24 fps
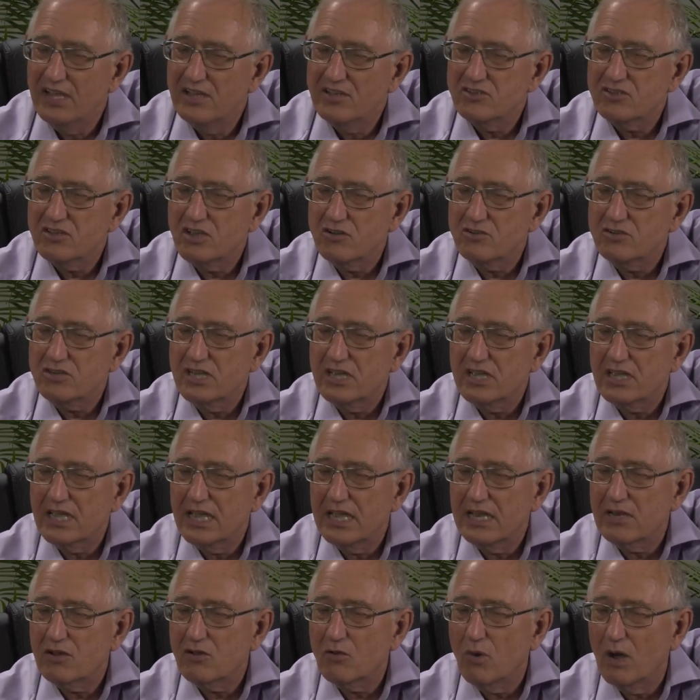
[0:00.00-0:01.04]
So she
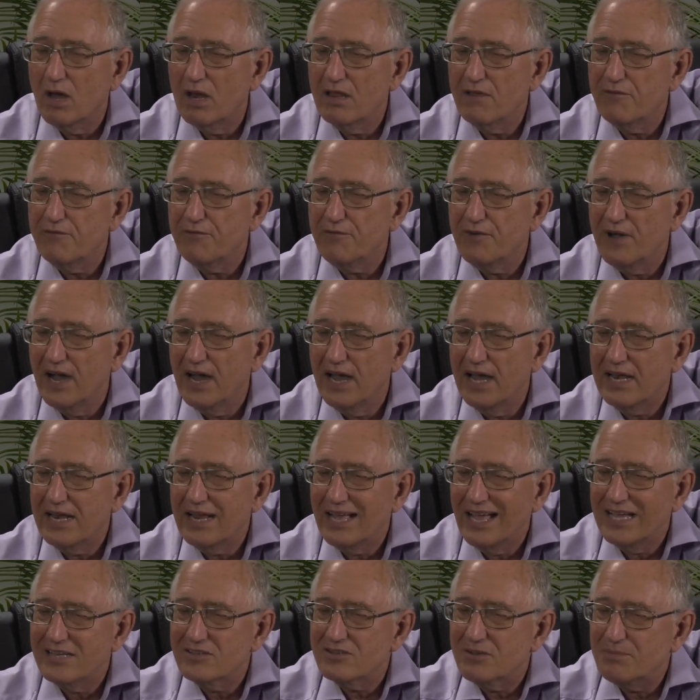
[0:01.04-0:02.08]
again qualified
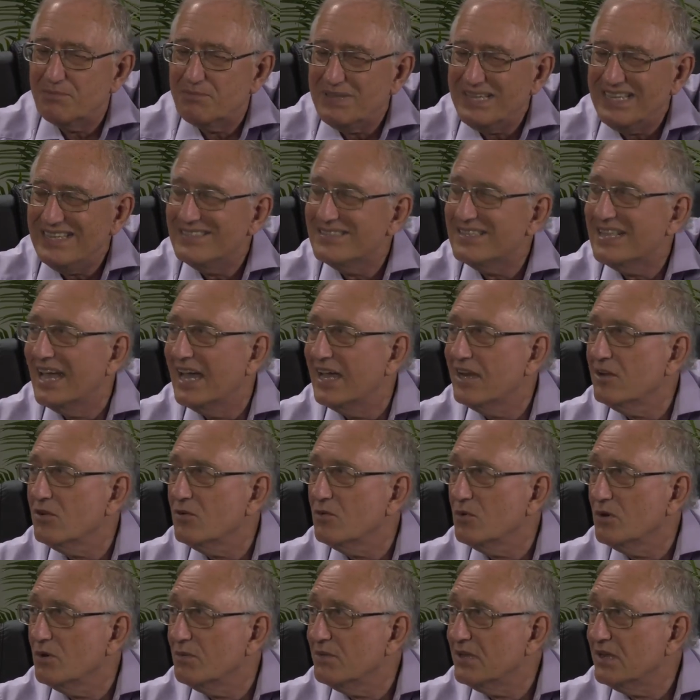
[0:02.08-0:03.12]
as a beast and a
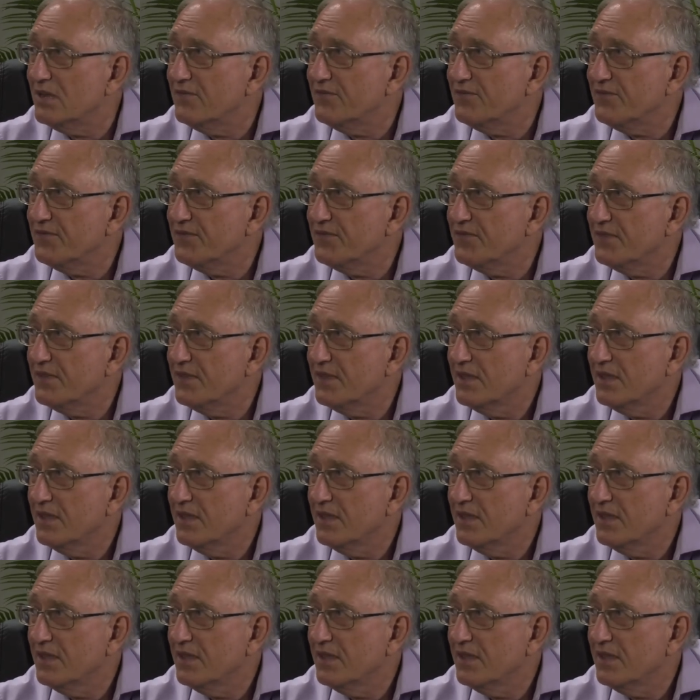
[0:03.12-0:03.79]
woman. Yes.